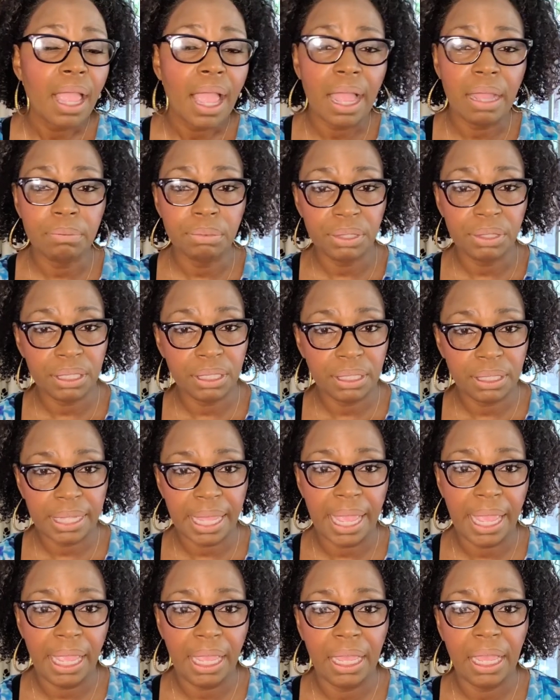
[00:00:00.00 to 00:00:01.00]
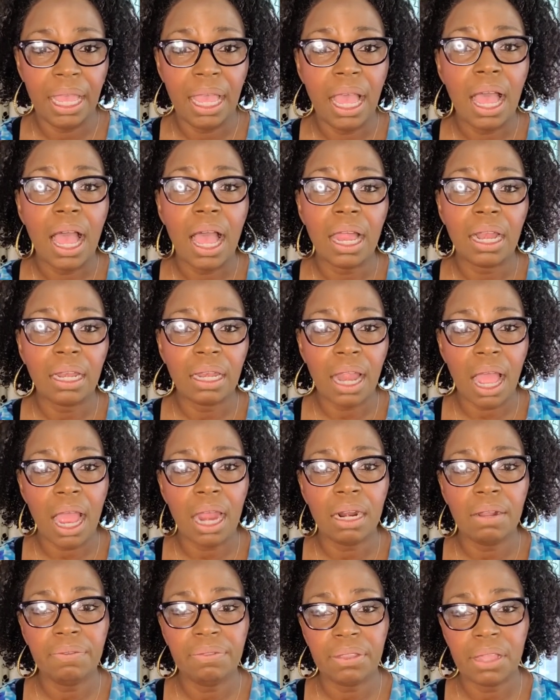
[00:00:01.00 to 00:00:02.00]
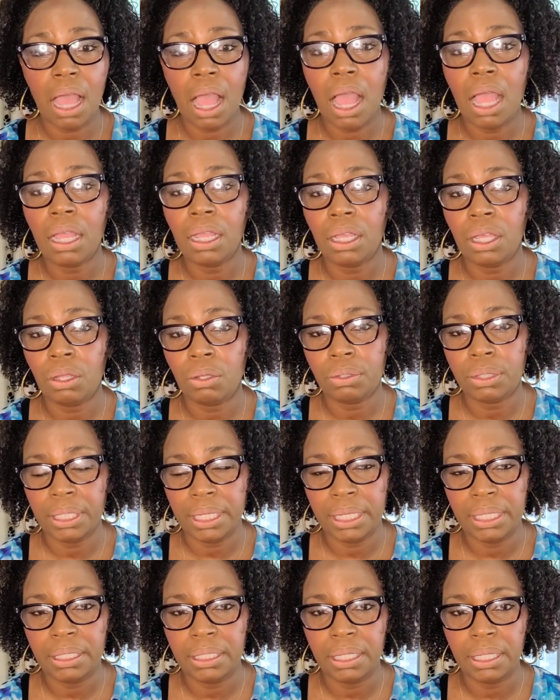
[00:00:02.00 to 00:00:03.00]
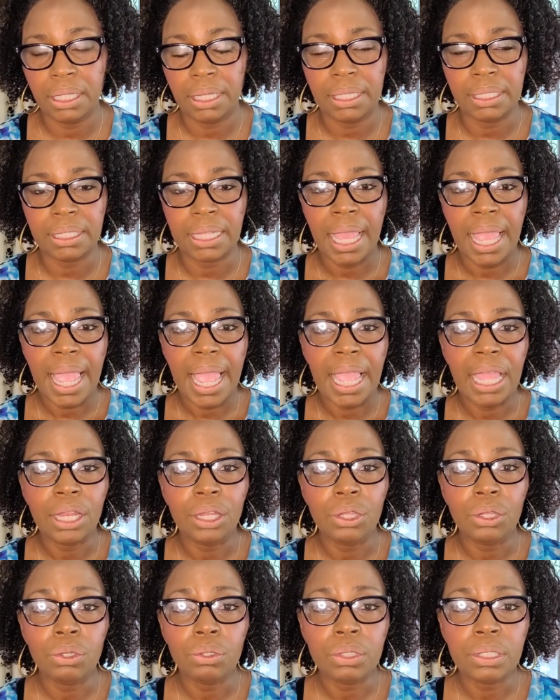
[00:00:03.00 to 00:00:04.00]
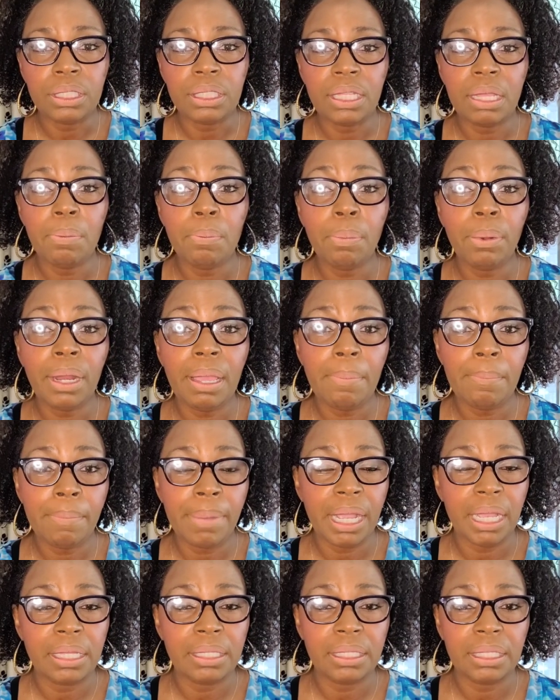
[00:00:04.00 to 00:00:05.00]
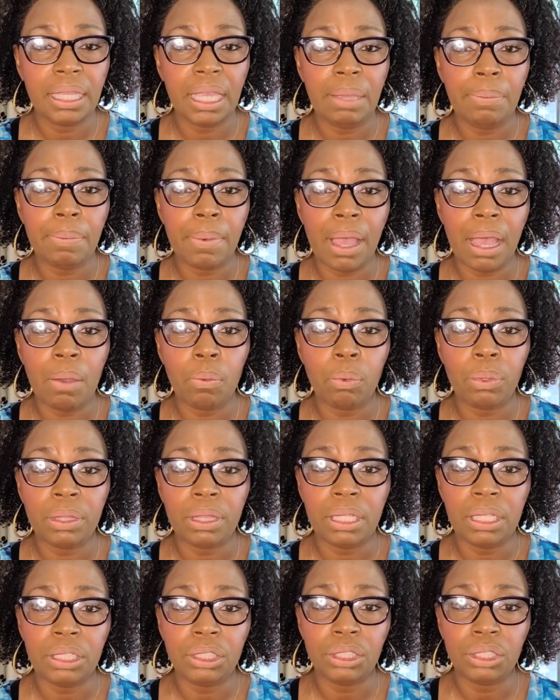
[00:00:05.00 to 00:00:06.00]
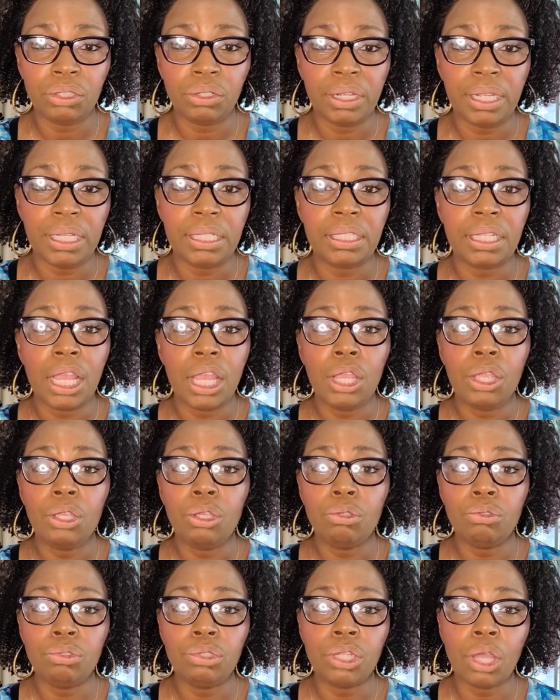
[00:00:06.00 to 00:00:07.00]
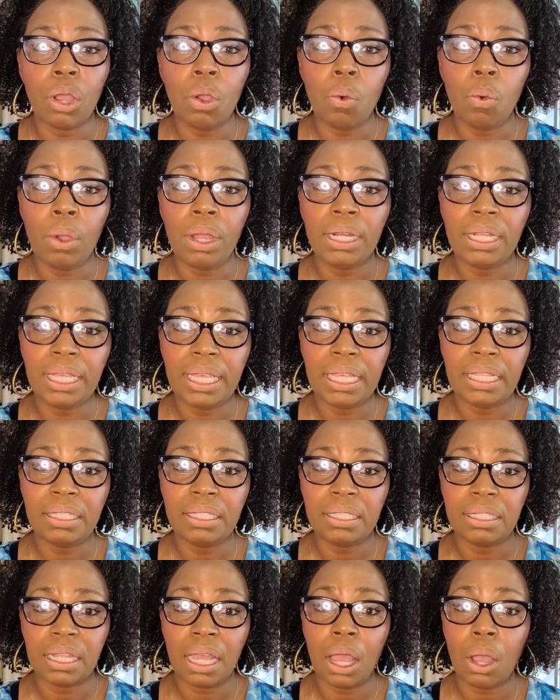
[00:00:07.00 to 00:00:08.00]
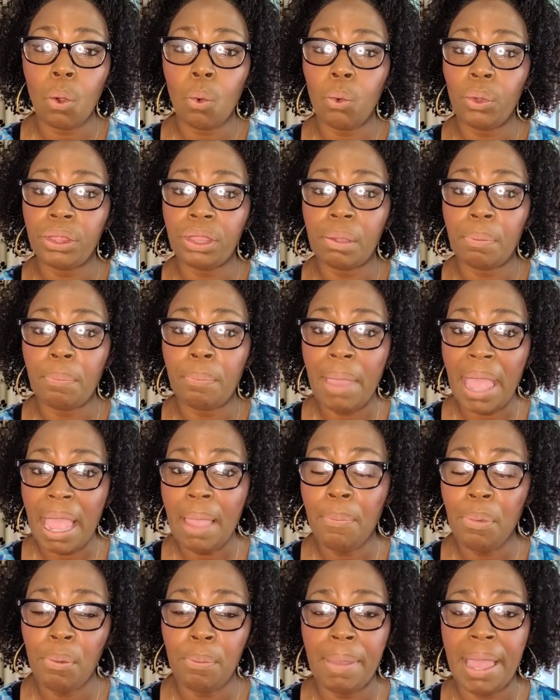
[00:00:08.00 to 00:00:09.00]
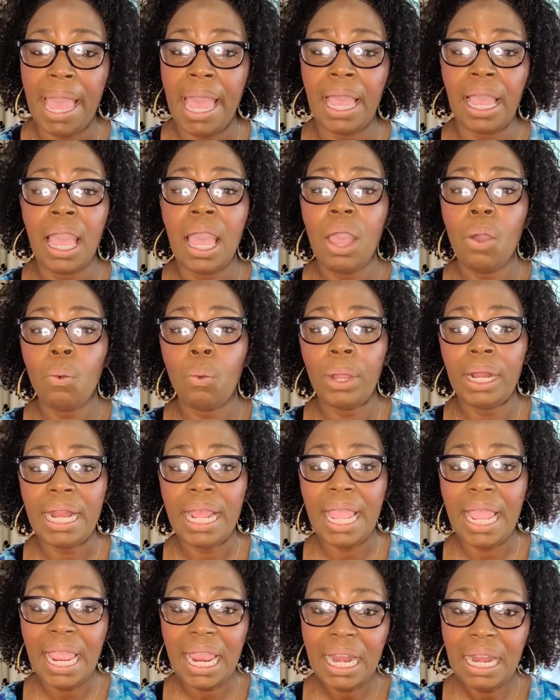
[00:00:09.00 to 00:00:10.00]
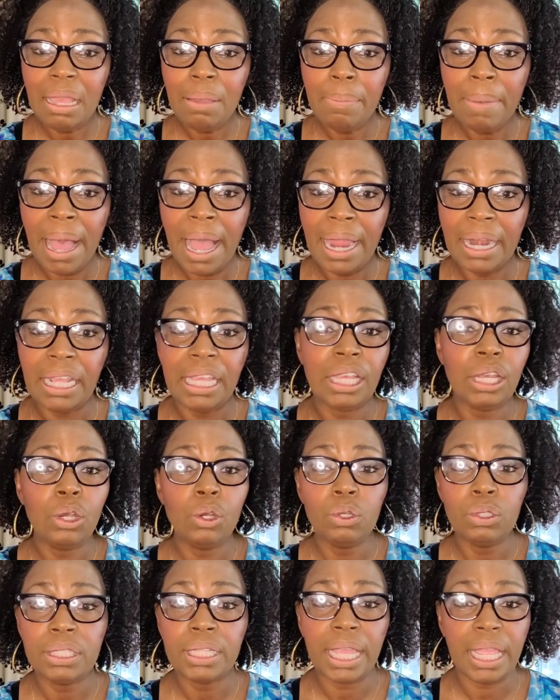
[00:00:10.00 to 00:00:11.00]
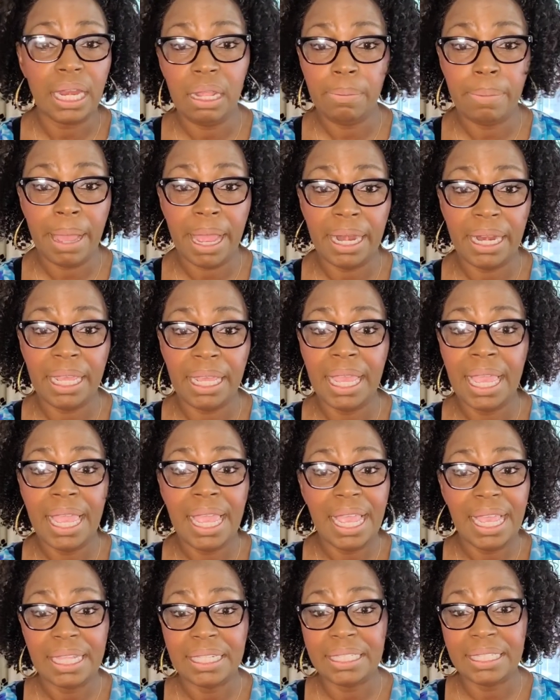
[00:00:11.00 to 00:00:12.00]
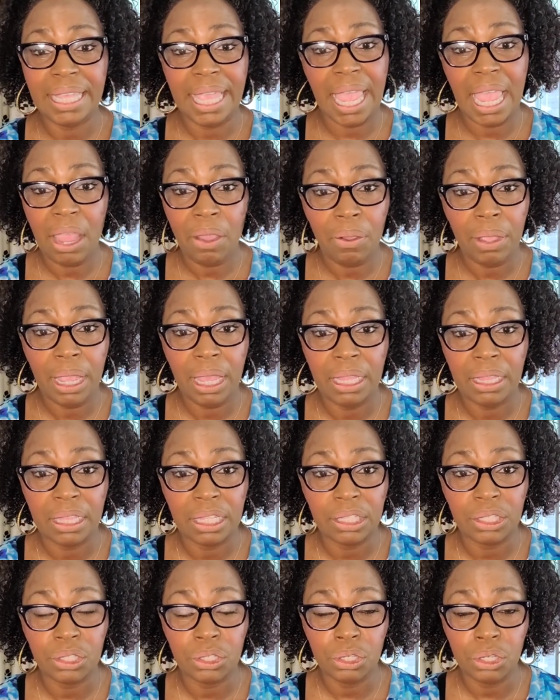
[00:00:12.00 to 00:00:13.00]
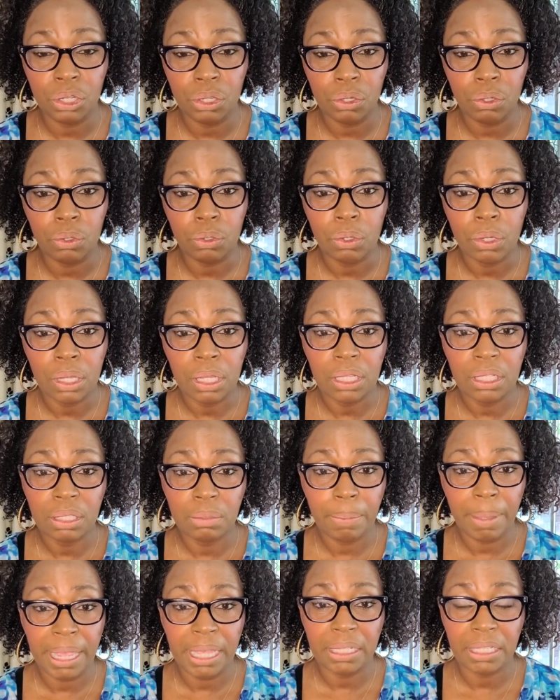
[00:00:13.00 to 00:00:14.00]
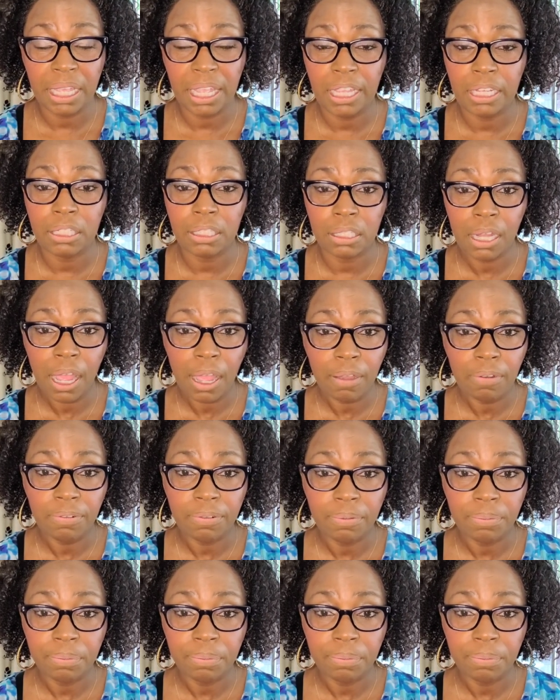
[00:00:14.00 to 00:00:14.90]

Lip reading: I'm just saying, a lot of thought goes into this, and you simply must keep up with these trends. You don't want to get stuck with the paper bag when anybody who's anybody is carrying this new space age stuff.